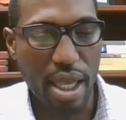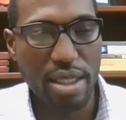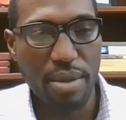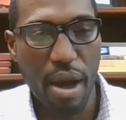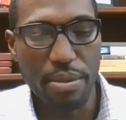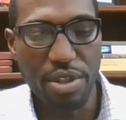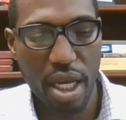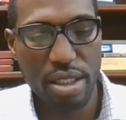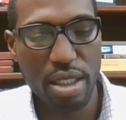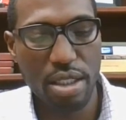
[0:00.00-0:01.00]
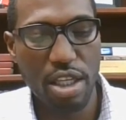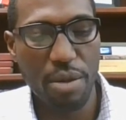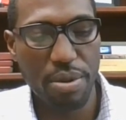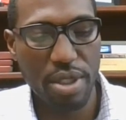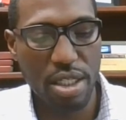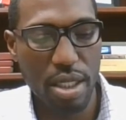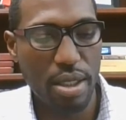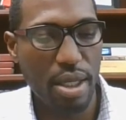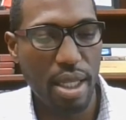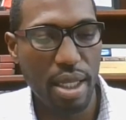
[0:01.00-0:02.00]
some objections to your
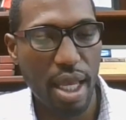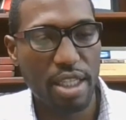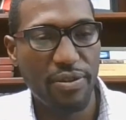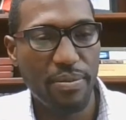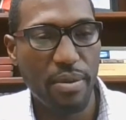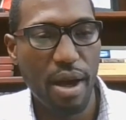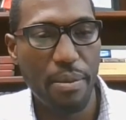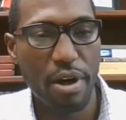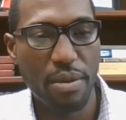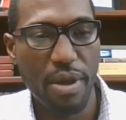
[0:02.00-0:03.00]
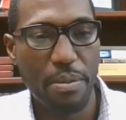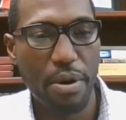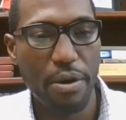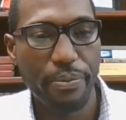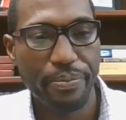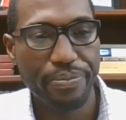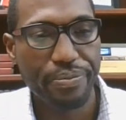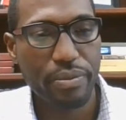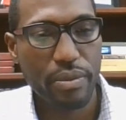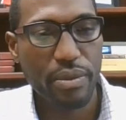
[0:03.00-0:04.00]
position in the next part of the paper,
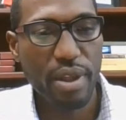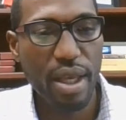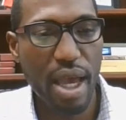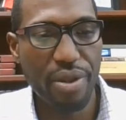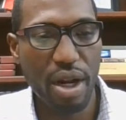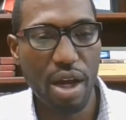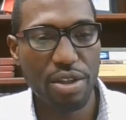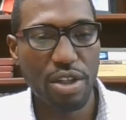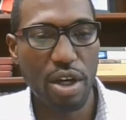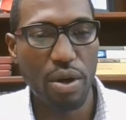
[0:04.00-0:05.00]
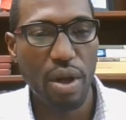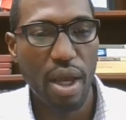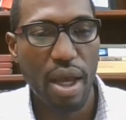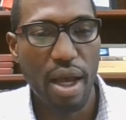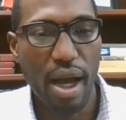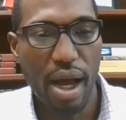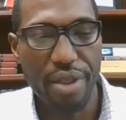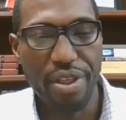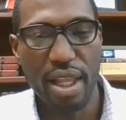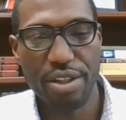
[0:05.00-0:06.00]
and then also
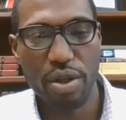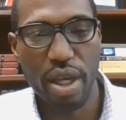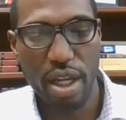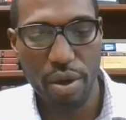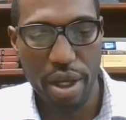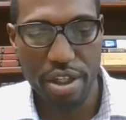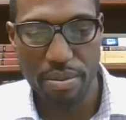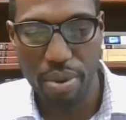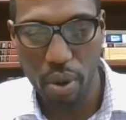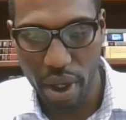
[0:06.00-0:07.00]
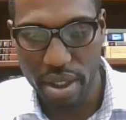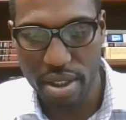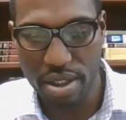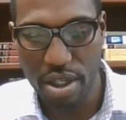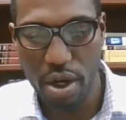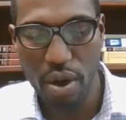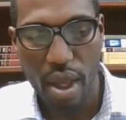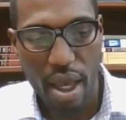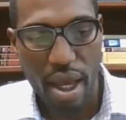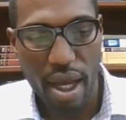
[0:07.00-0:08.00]
theological integration points. And so
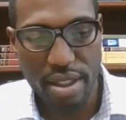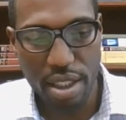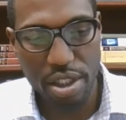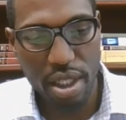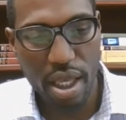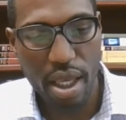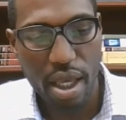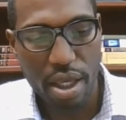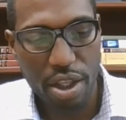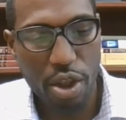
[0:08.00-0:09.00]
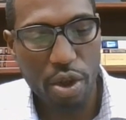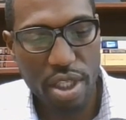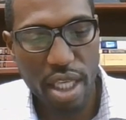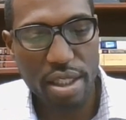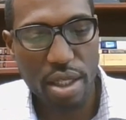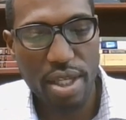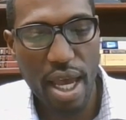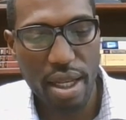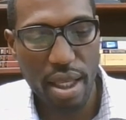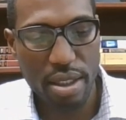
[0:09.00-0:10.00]
essentially use each of those
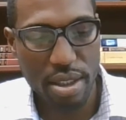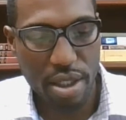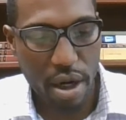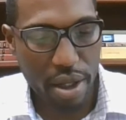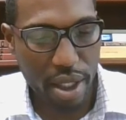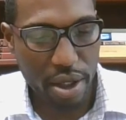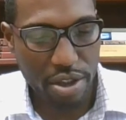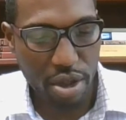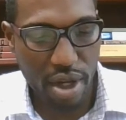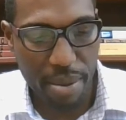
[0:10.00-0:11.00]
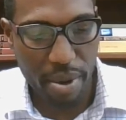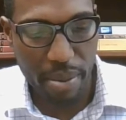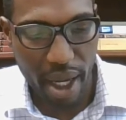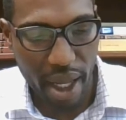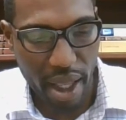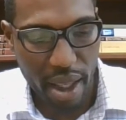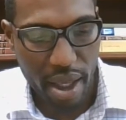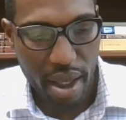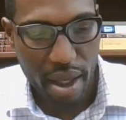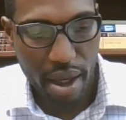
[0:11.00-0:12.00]
headings, and sorry that there's no number by
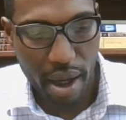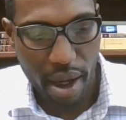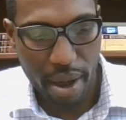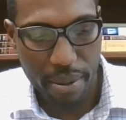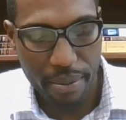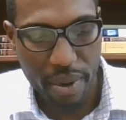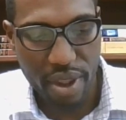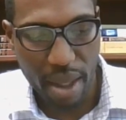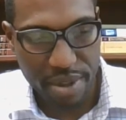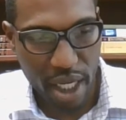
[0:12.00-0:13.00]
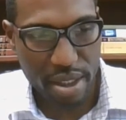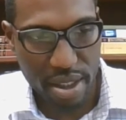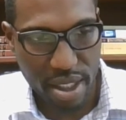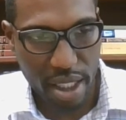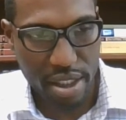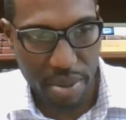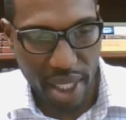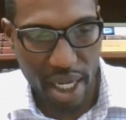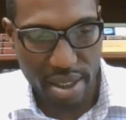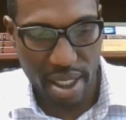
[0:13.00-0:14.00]
the objection section,
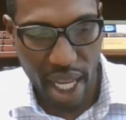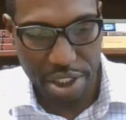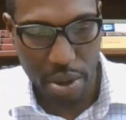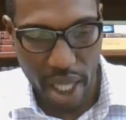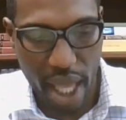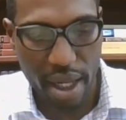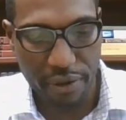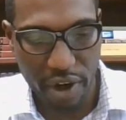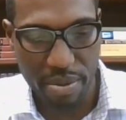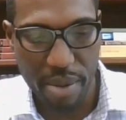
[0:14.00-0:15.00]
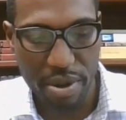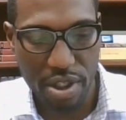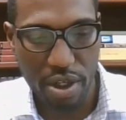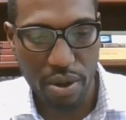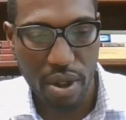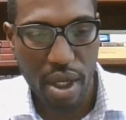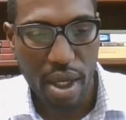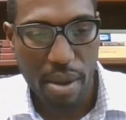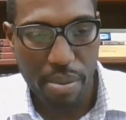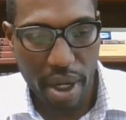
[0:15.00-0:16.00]
but that is an actual heading for your paper too.
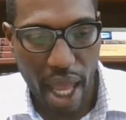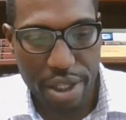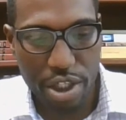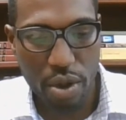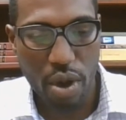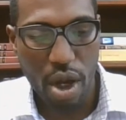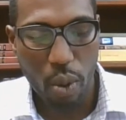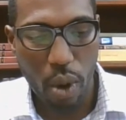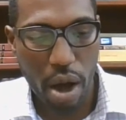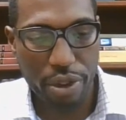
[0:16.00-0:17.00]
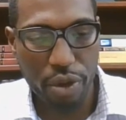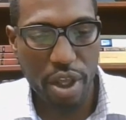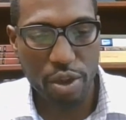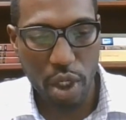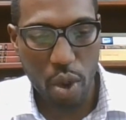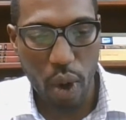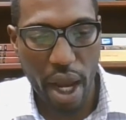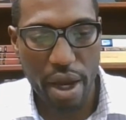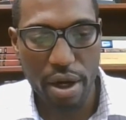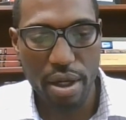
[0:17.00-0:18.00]
But as you walk through these
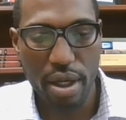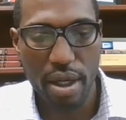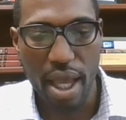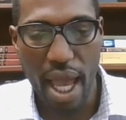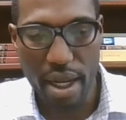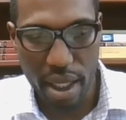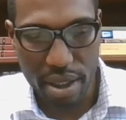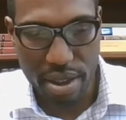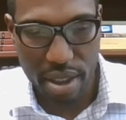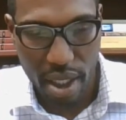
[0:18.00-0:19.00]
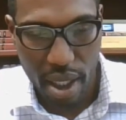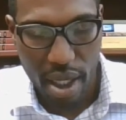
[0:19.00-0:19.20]
required headings,